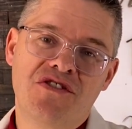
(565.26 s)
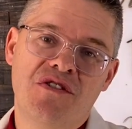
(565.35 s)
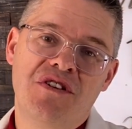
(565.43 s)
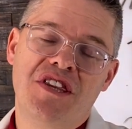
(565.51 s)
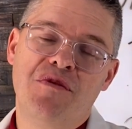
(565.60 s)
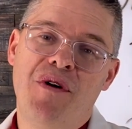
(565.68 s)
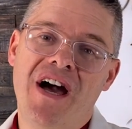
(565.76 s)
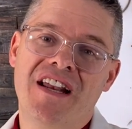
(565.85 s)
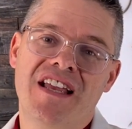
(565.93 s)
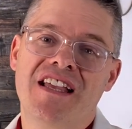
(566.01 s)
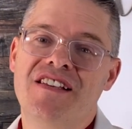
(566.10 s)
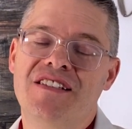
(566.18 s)
ozone in the
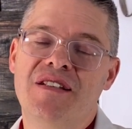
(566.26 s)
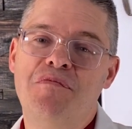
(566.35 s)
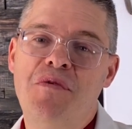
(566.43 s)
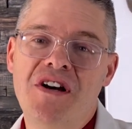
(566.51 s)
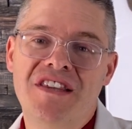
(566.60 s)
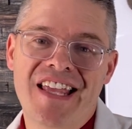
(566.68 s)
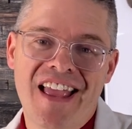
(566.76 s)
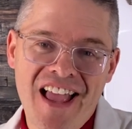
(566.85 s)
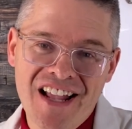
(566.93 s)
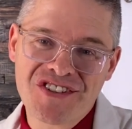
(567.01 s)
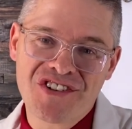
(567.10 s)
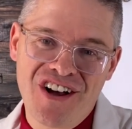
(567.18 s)
body is to put the
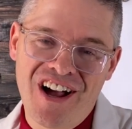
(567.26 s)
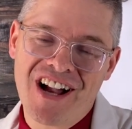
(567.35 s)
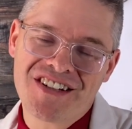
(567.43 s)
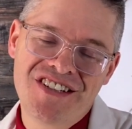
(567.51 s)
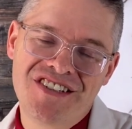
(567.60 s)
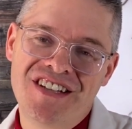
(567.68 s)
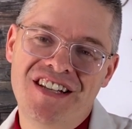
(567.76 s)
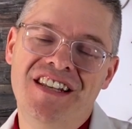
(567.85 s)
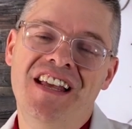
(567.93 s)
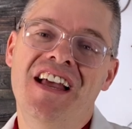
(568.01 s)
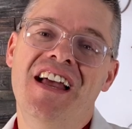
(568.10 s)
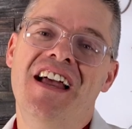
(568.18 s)
extra
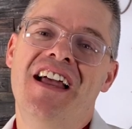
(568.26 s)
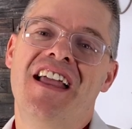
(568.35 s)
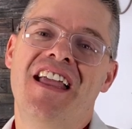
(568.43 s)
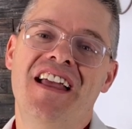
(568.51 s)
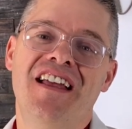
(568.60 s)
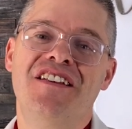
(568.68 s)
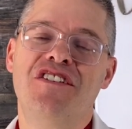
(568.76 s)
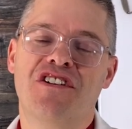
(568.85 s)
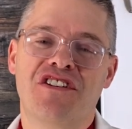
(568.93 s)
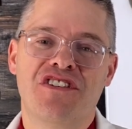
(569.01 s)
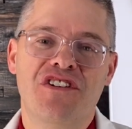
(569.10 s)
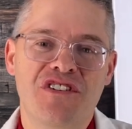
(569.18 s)
oxygen in
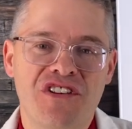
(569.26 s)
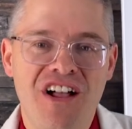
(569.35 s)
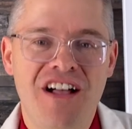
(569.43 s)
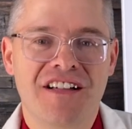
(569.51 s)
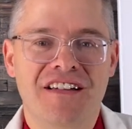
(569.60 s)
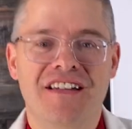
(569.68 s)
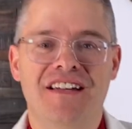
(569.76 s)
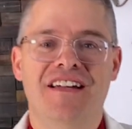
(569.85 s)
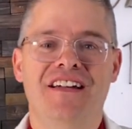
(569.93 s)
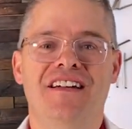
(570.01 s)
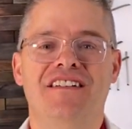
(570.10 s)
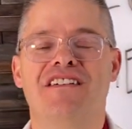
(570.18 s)
your third lung.
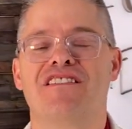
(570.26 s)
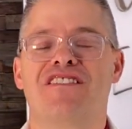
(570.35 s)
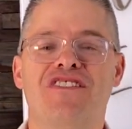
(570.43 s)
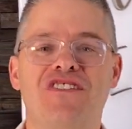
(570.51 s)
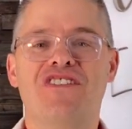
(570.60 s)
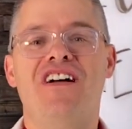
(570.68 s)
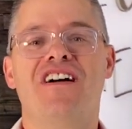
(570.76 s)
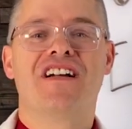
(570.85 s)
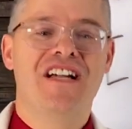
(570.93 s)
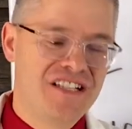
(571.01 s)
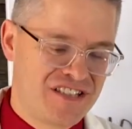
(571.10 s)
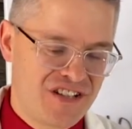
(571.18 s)
Now the third
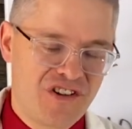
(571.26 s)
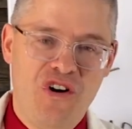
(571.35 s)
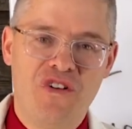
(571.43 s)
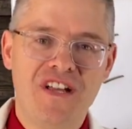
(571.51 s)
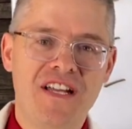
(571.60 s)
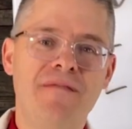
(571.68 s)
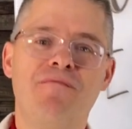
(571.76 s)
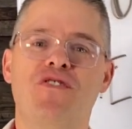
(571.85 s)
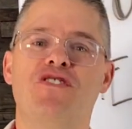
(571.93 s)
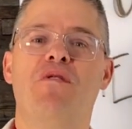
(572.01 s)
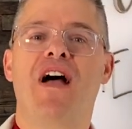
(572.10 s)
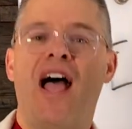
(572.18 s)
lung is the colon.
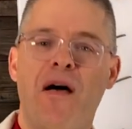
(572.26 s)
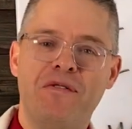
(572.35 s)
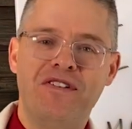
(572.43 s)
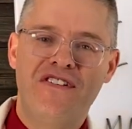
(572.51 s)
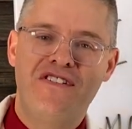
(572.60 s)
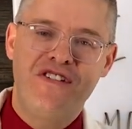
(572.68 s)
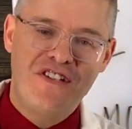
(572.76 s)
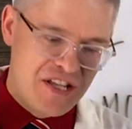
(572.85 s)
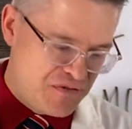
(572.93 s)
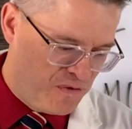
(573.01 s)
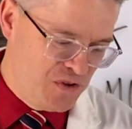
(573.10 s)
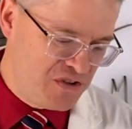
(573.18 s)
So what happens is you
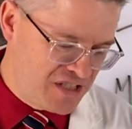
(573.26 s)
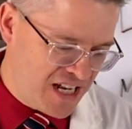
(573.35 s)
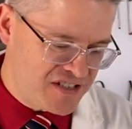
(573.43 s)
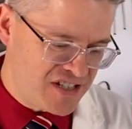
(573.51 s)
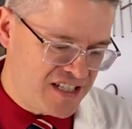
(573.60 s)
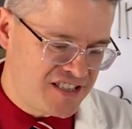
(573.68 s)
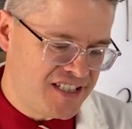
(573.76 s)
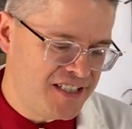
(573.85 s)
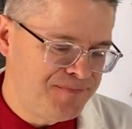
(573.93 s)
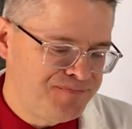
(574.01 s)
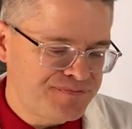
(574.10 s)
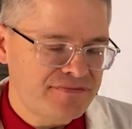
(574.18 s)
get food
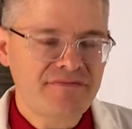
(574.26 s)
digested,